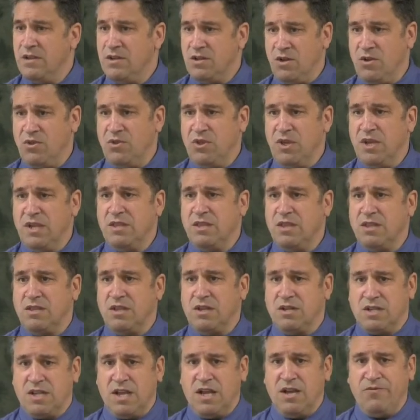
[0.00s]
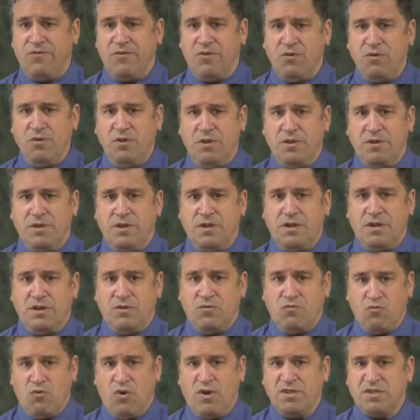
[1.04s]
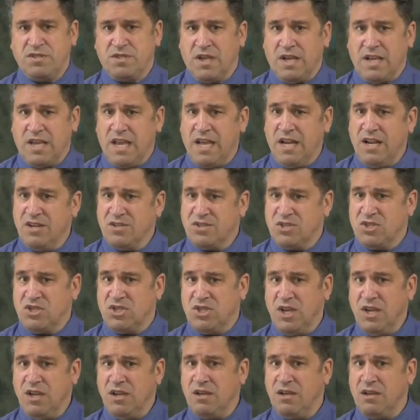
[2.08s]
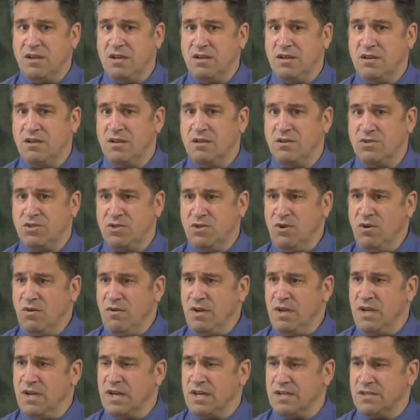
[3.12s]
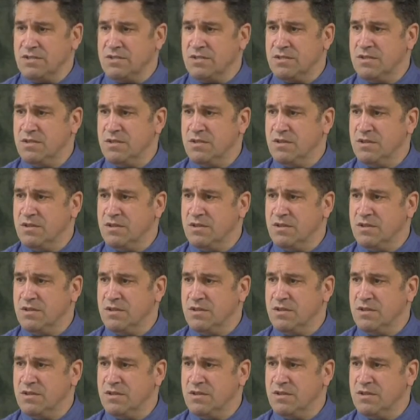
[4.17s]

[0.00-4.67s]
Do you think that the devil wants to get us sick? Sure he does.